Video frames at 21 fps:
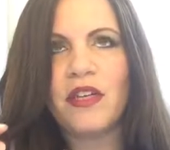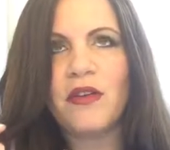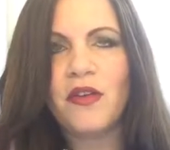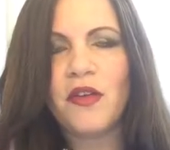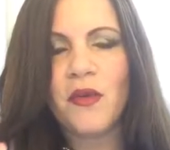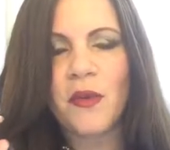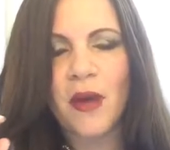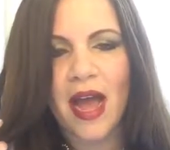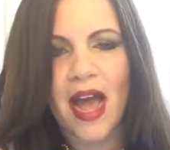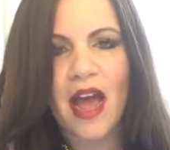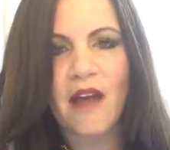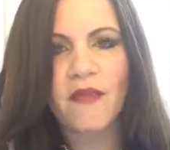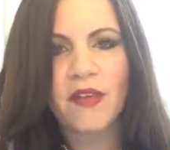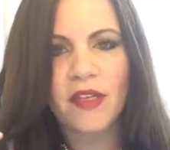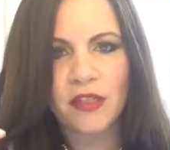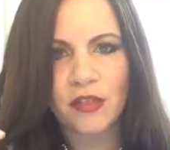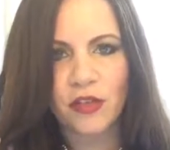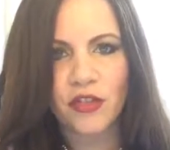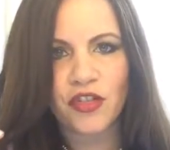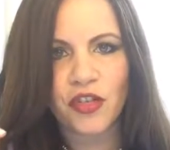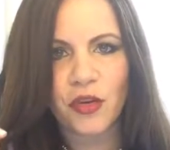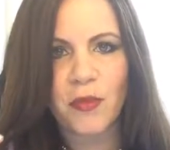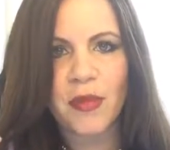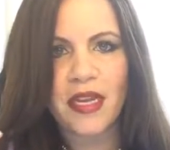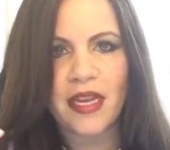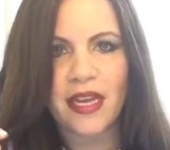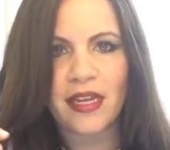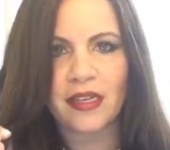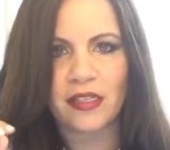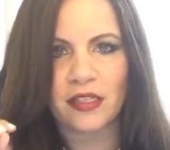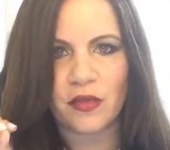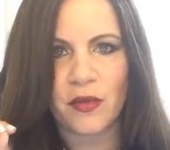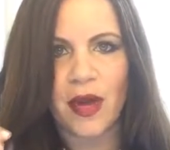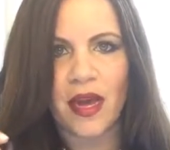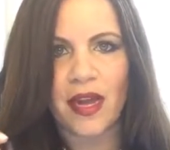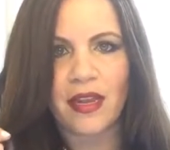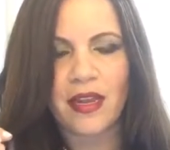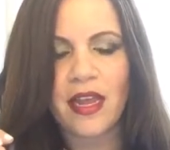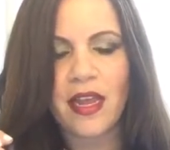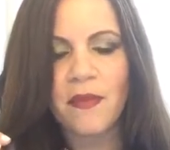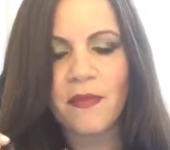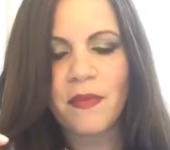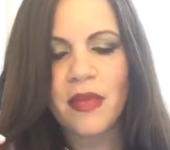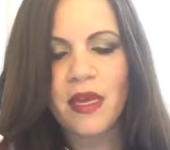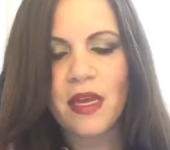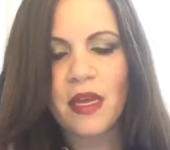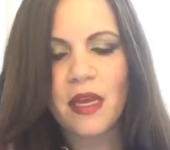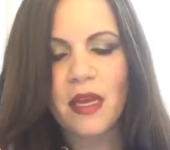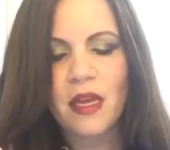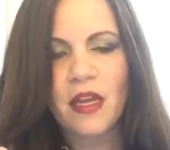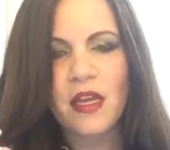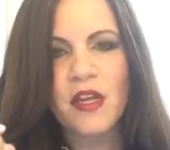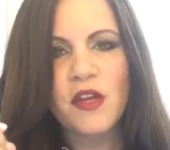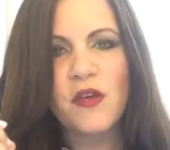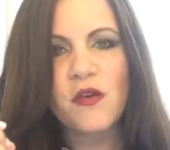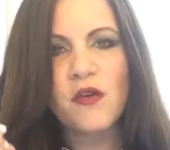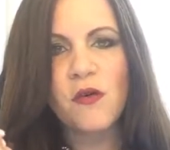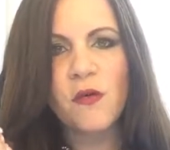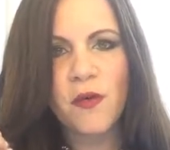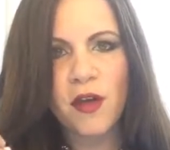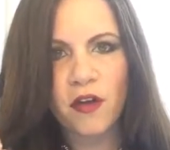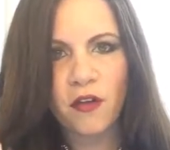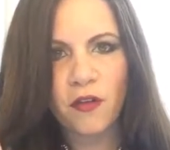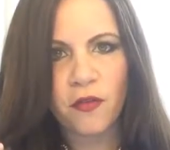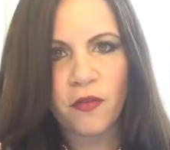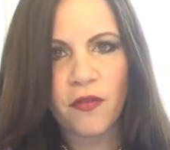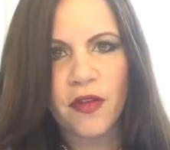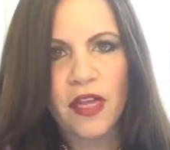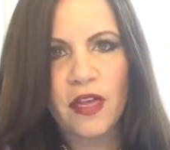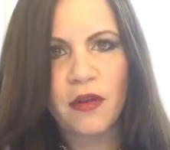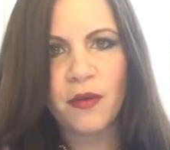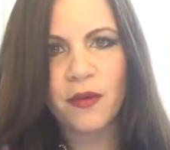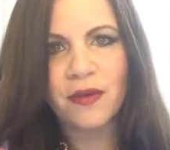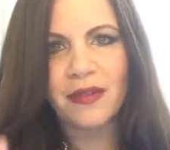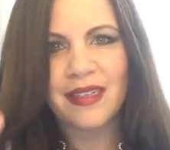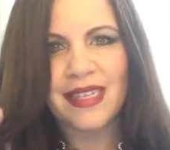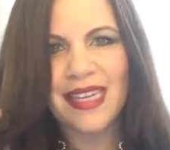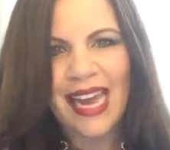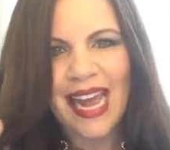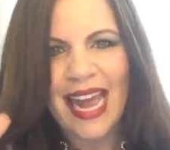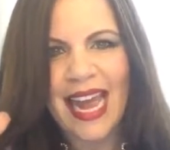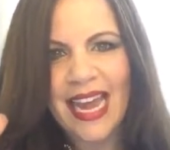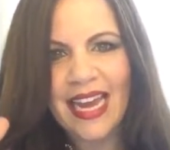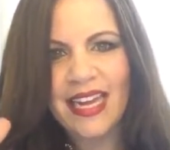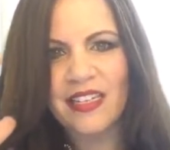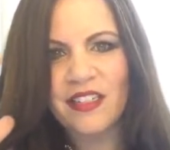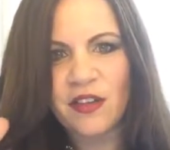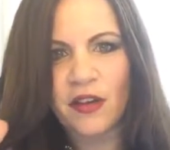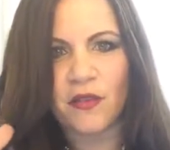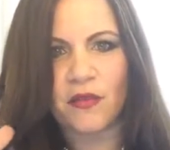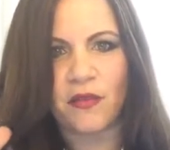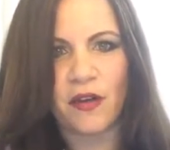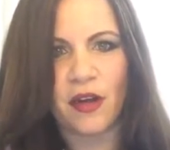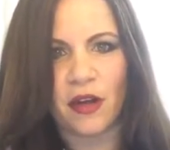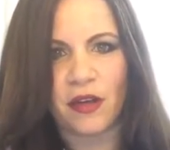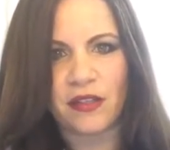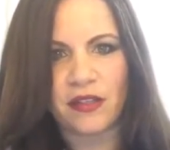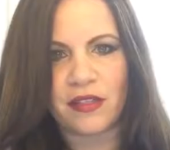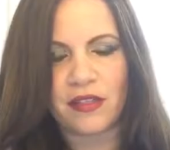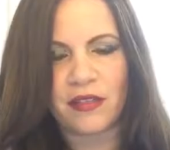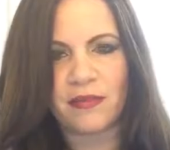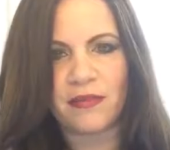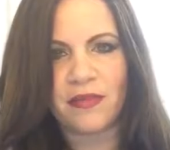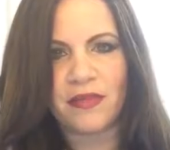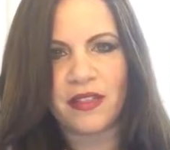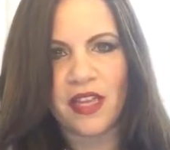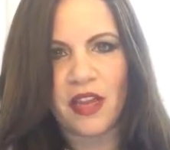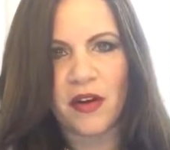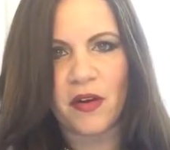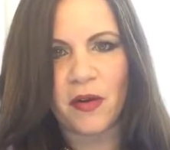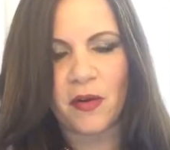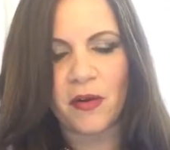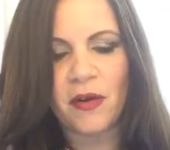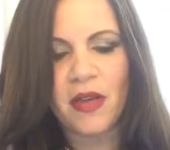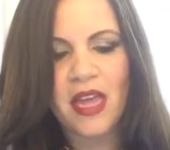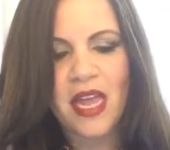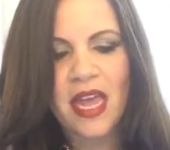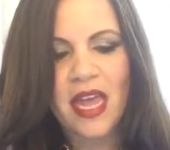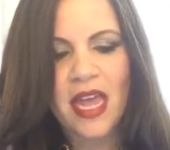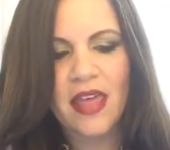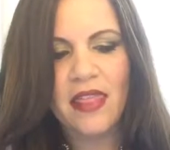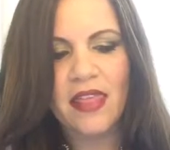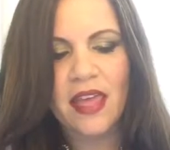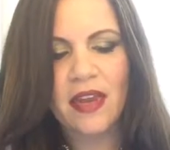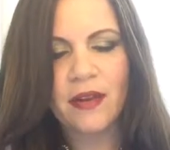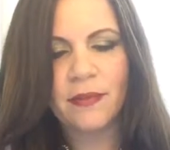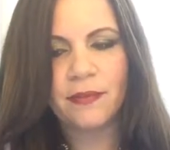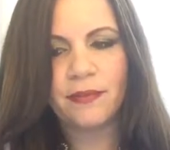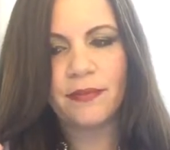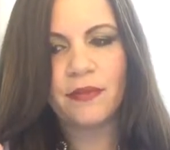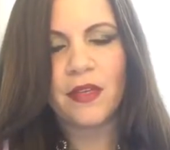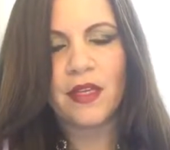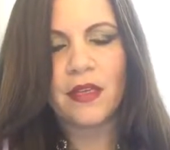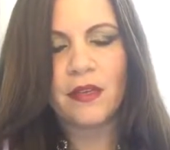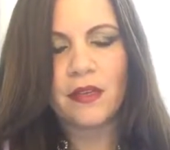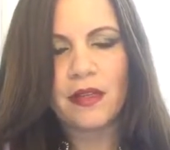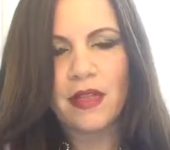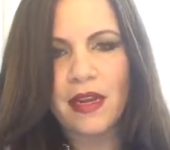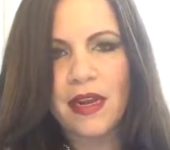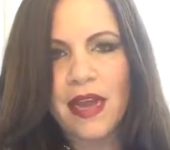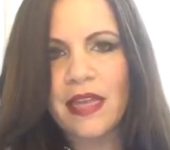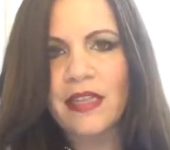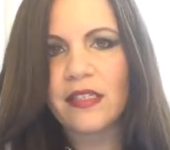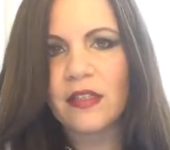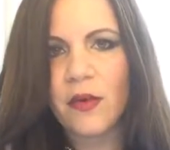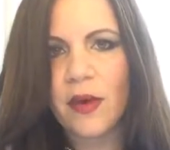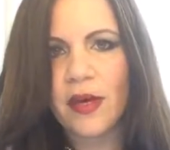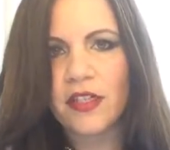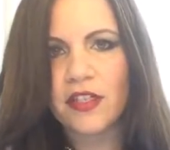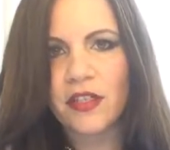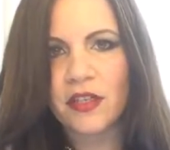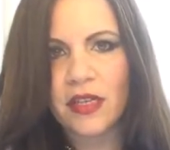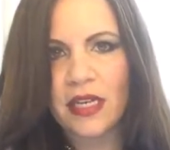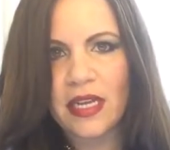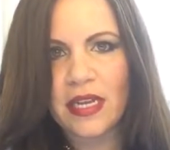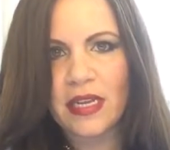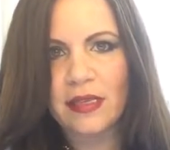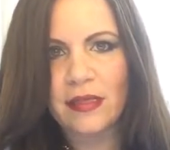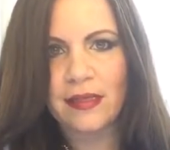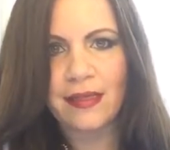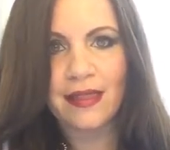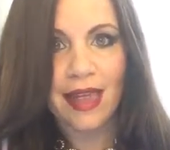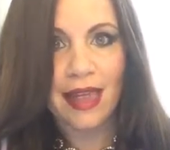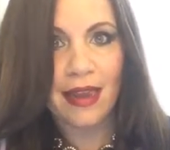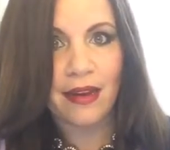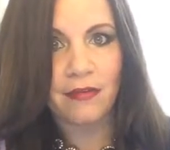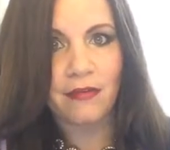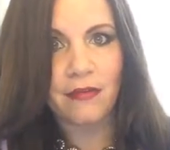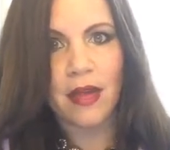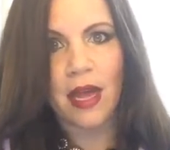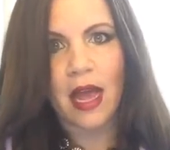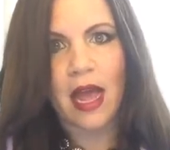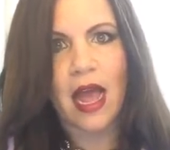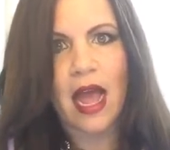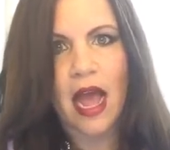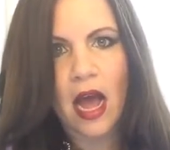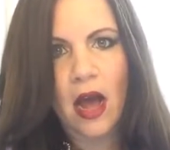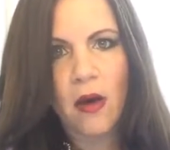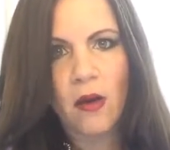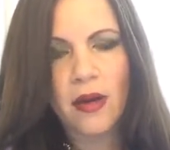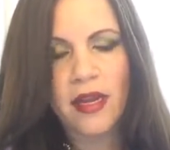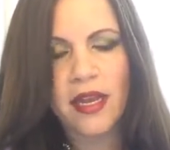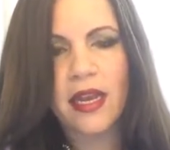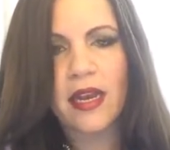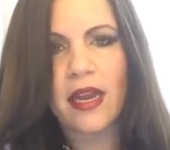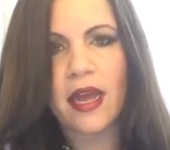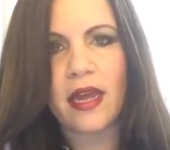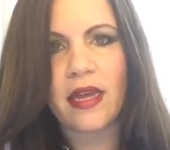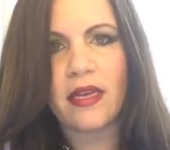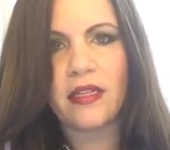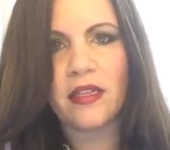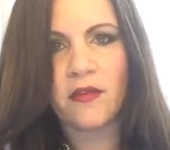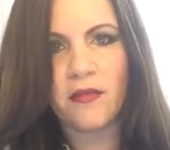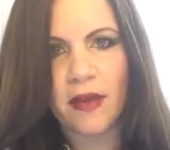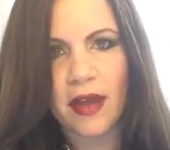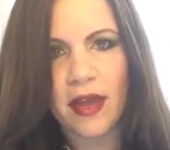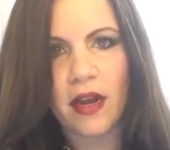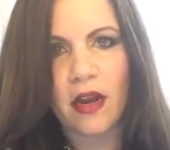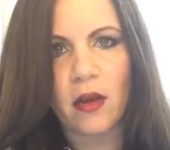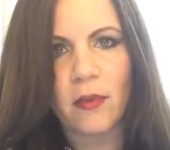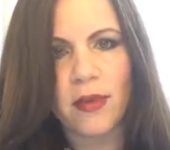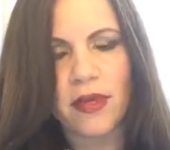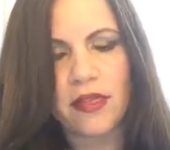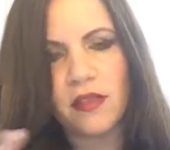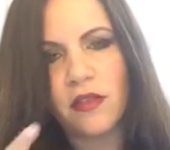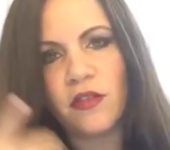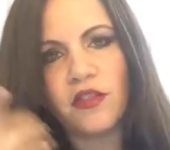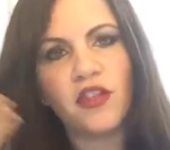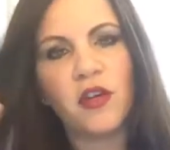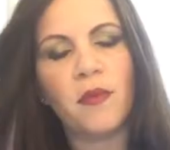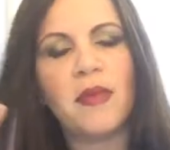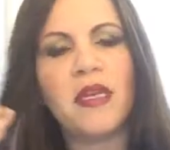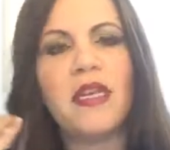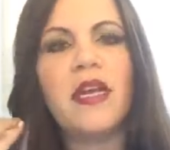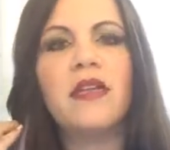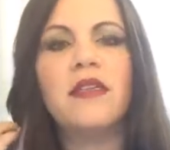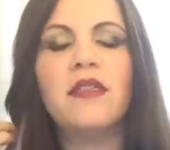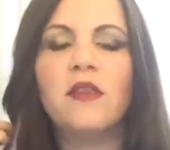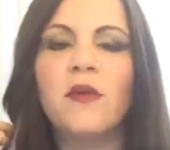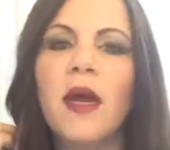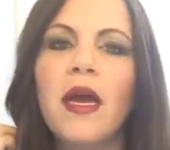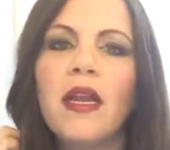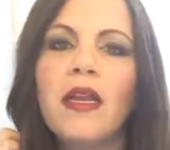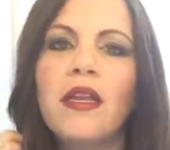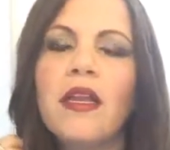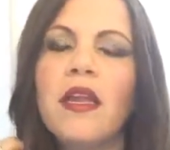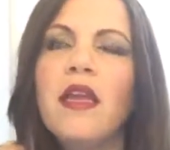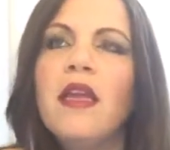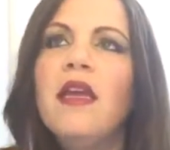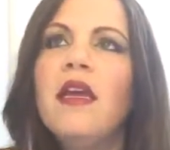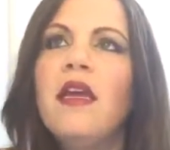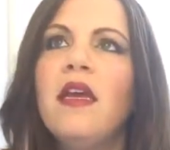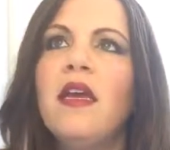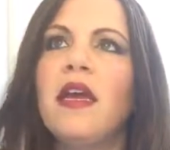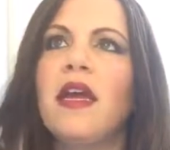you have a social media strategy, you will feel kind of lost, and then the next question is, then how can I develop a social media strategy?